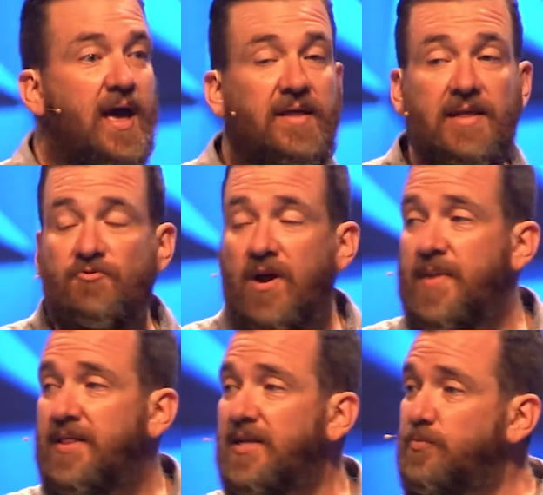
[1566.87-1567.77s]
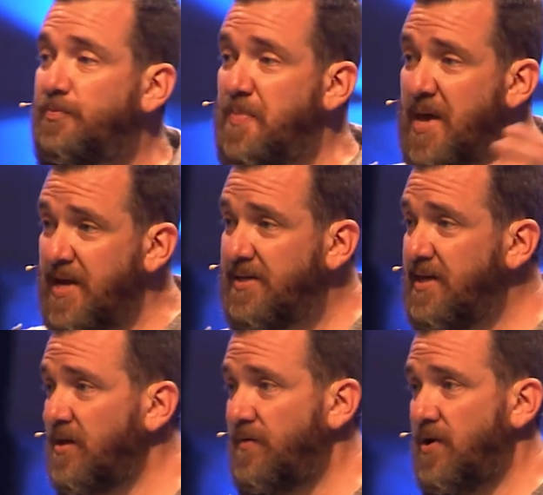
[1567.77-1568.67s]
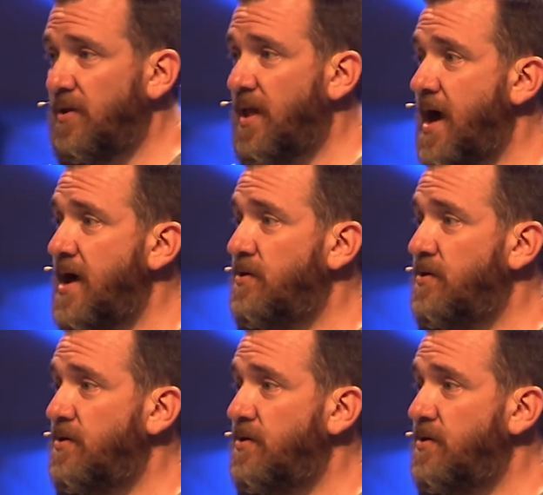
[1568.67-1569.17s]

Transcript: and they try to make this big deal of it online,